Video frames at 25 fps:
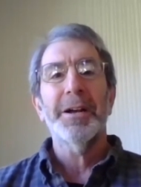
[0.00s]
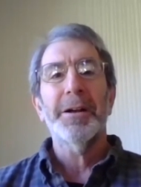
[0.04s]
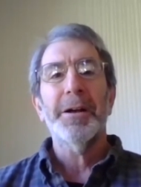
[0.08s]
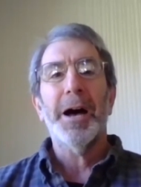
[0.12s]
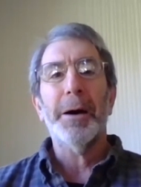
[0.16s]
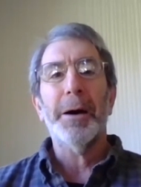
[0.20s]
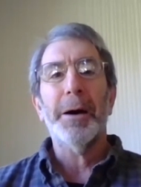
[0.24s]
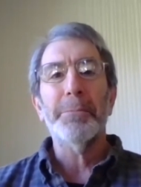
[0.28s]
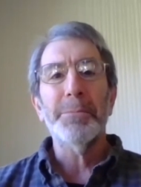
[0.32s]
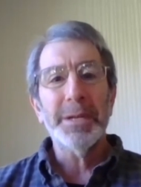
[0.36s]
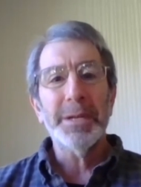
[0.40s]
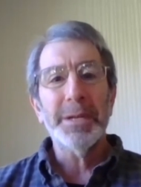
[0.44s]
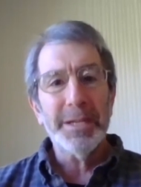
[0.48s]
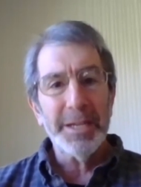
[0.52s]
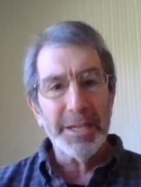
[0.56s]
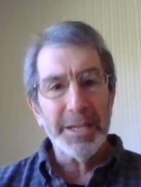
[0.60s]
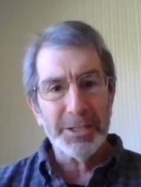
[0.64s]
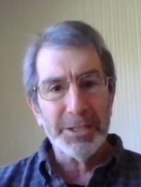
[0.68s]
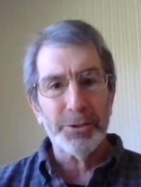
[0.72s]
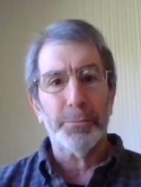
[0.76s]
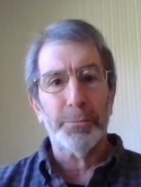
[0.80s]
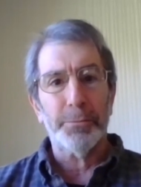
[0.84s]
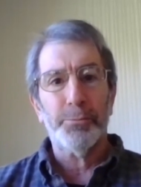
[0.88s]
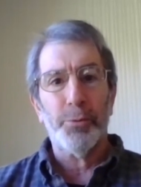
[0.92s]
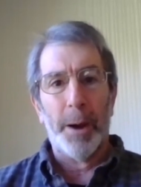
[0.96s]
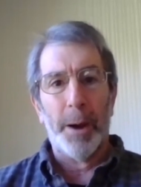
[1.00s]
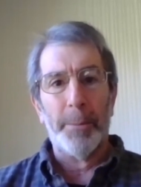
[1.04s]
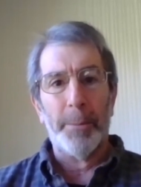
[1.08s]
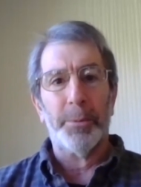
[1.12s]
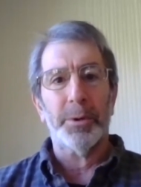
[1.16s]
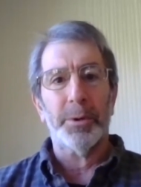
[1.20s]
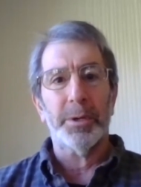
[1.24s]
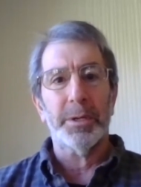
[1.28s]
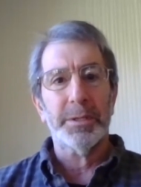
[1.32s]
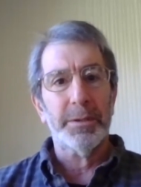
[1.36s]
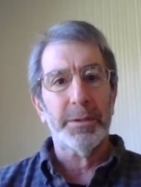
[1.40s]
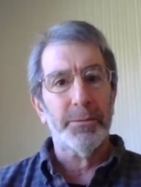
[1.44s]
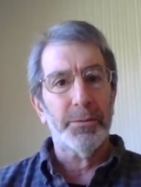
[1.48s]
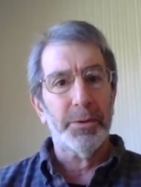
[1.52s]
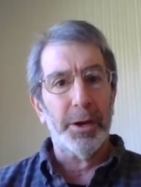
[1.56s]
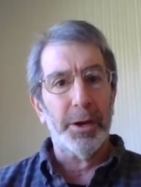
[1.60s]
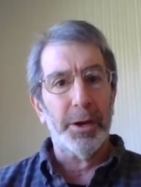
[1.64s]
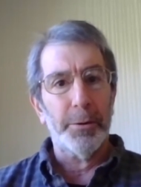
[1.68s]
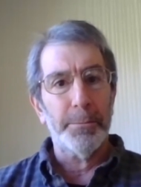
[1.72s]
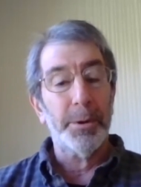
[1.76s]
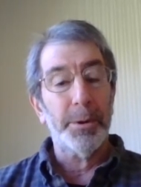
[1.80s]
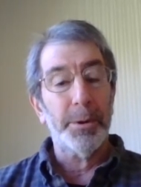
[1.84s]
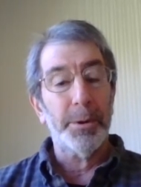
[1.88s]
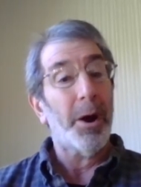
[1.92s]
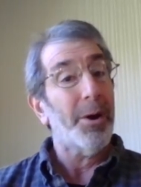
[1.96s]
medicinal properties of
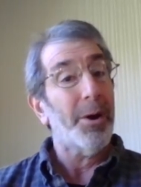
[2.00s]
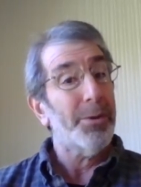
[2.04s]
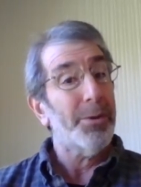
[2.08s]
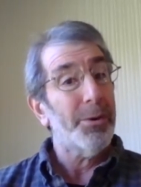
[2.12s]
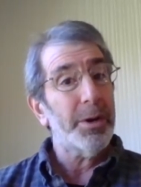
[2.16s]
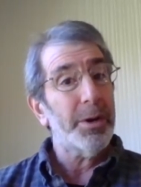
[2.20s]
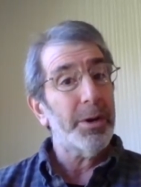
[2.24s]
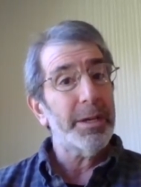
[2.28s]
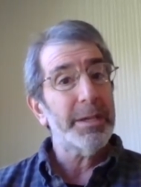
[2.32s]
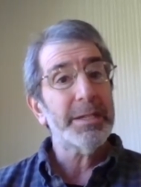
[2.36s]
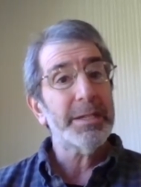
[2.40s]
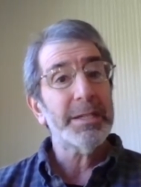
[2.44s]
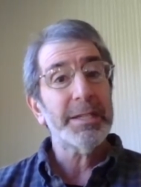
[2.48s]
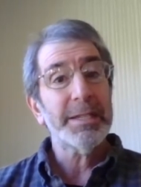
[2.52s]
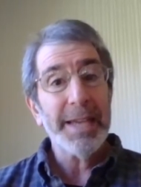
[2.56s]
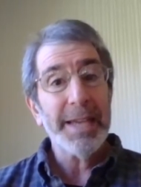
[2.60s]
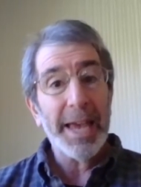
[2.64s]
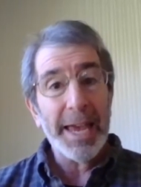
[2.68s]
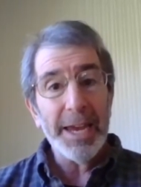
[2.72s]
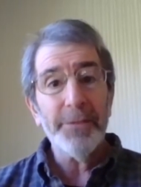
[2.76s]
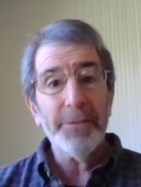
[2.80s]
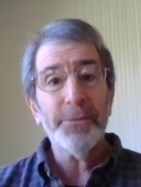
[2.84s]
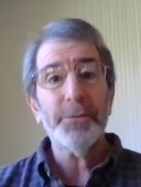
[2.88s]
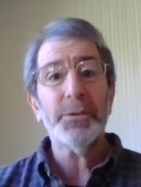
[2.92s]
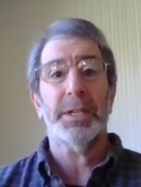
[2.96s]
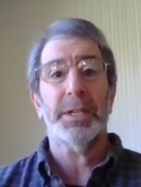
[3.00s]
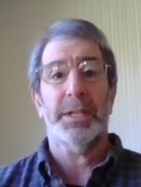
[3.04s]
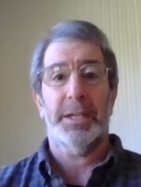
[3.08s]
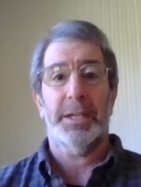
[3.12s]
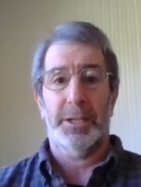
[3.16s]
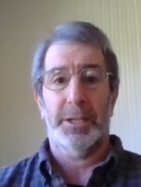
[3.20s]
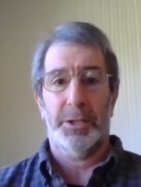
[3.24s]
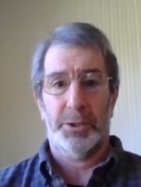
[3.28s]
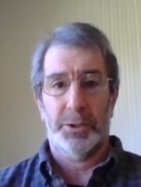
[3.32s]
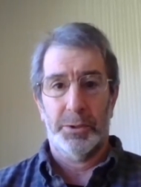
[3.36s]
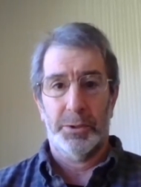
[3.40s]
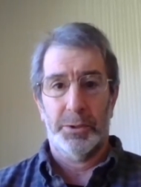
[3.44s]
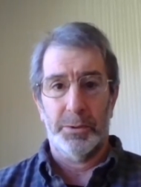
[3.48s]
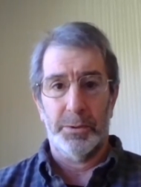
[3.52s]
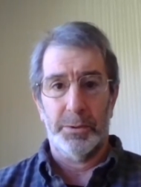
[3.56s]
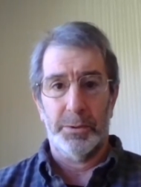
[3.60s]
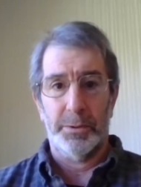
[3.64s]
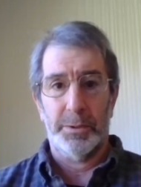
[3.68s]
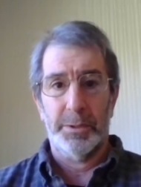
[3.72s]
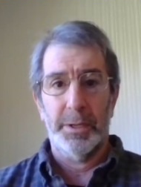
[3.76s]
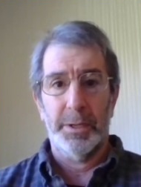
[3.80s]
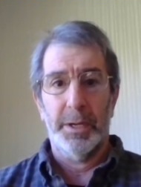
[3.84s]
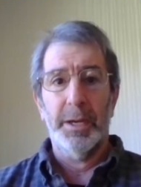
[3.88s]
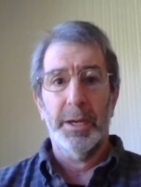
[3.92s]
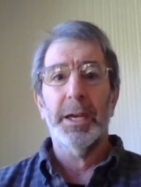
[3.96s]
there, but are there any safety
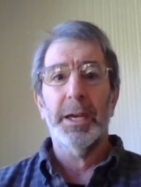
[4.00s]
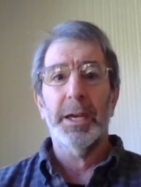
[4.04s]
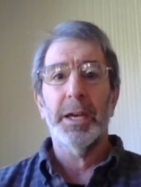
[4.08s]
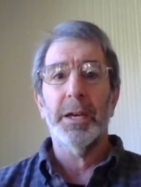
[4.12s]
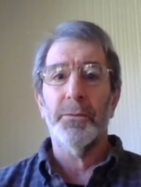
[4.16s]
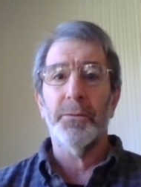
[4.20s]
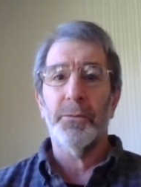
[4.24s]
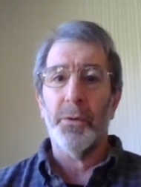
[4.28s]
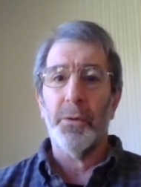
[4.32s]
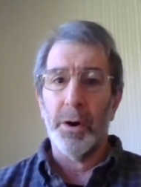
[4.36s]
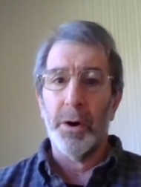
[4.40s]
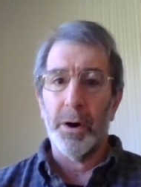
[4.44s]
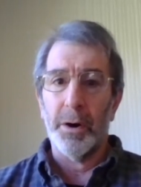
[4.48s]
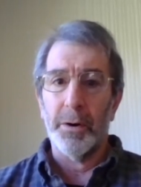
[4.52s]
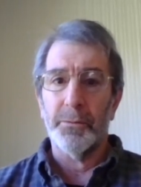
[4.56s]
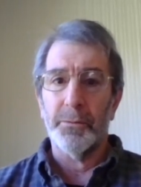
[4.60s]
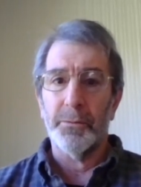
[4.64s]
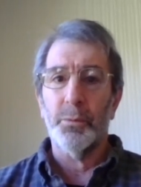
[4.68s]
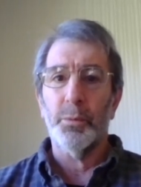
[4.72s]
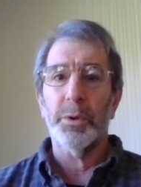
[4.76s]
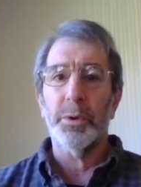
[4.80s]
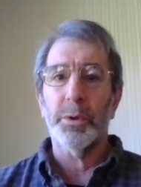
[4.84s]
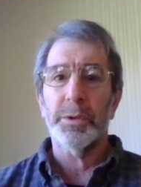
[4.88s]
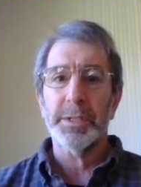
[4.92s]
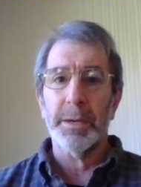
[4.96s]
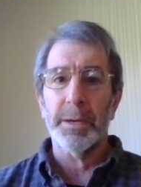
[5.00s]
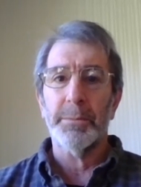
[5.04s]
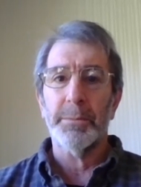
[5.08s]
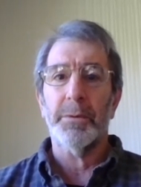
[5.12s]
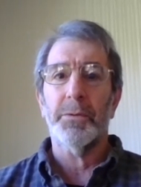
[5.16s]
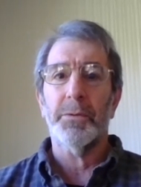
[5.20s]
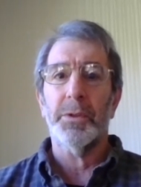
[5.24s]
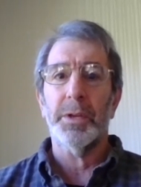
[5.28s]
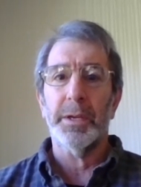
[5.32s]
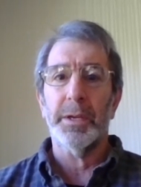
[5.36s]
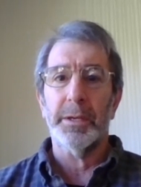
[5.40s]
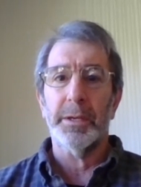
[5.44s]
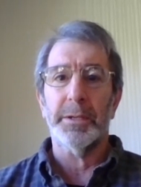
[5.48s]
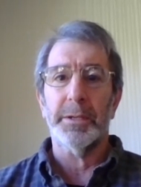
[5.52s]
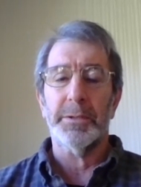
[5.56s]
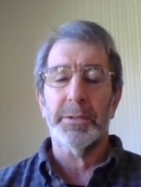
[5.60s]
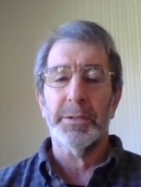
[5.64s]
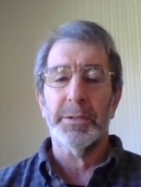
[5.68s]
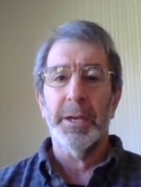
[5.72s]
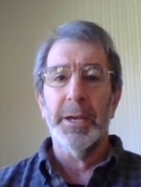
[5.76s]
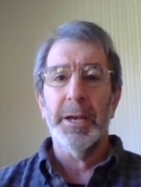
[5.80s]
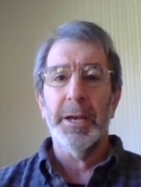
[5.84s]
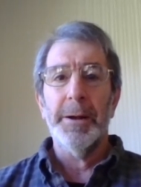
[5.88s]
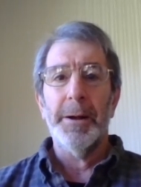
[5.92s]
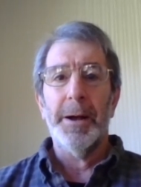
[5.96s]
issues involved with some of these
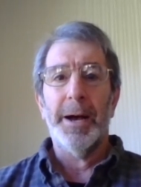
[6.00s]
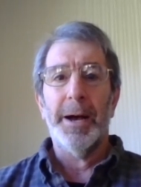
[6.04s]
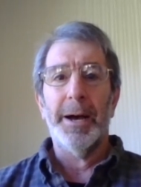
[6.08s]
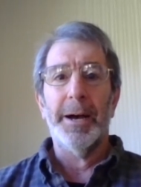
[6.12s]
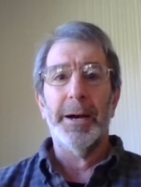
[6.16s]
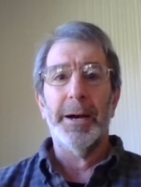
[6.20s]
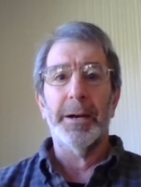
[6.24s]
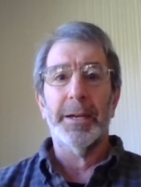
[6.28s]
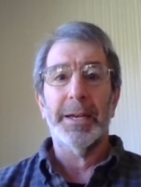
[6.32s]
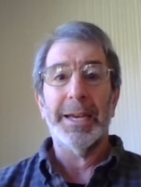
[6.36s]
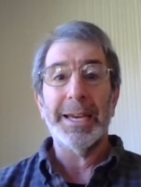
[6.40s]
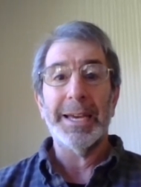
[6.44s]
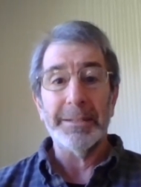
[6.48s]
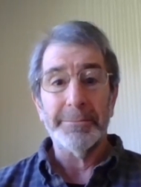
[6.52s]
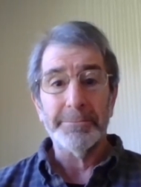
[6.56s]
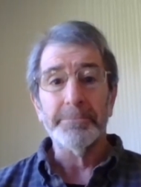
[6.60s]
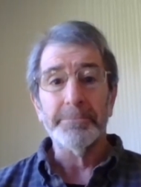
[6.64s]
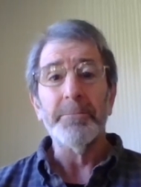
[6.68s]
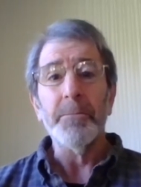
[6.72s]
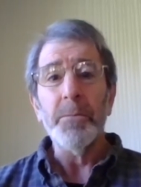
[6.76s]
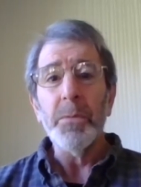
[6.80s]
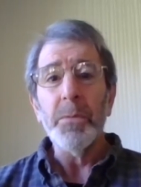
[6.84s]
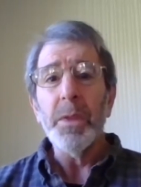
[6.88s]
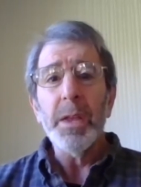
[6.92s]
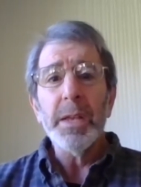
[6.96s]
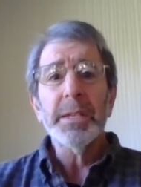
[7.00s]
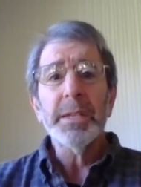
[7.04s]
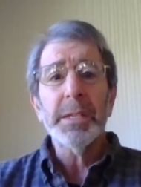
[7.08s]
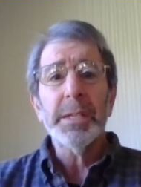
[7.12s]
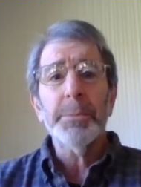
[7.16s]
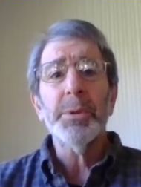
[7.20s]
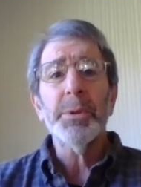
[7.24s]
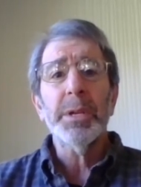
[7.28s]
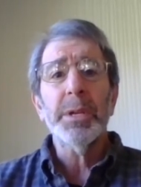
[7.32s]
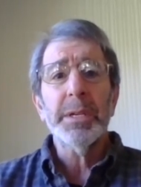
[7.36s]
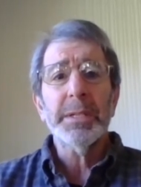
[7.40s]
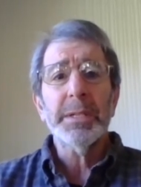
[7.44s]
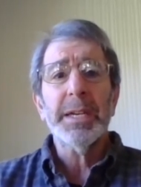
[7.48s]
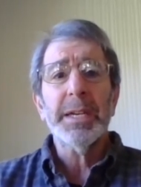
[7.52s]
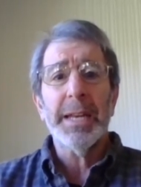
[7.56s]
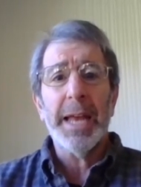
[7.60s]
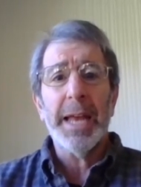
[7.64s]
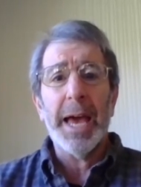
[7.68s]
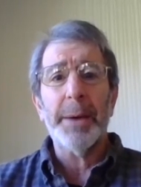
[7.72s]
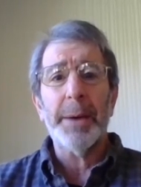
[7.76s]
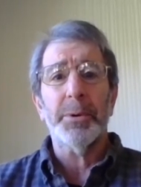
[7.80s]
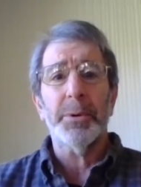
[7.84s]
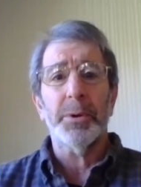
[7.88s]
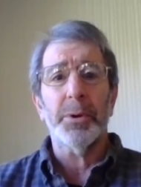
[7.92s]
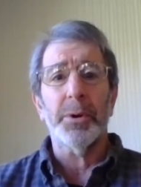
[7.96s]

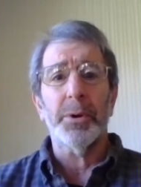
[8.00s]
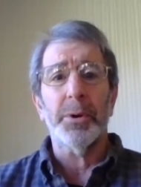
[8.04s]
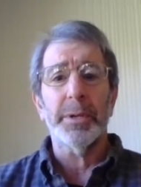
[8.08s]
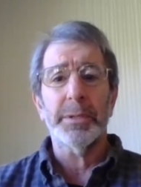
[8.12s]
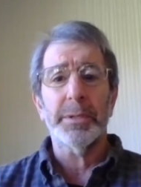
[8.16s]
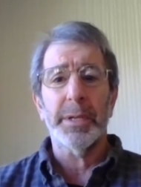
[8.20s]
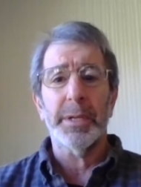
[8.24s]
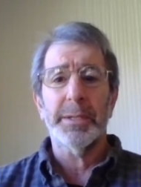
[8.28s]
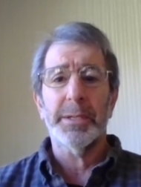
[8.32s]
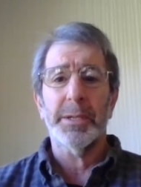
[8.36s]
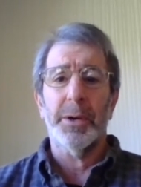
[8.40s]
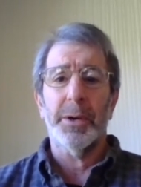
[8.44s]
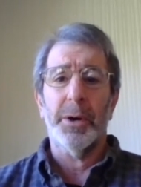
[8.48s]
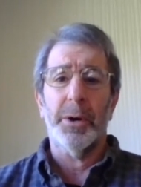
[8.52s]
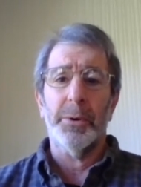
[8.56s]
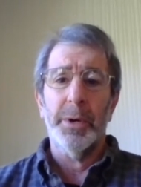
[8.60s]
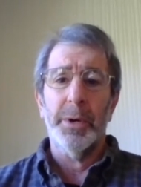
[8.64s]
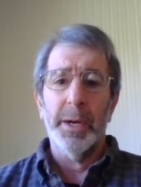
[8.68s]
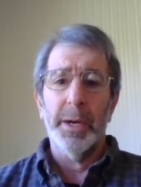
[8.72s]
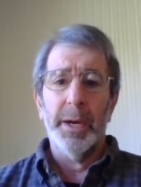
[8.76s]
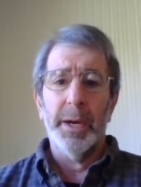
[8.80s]
cannabinoids? And so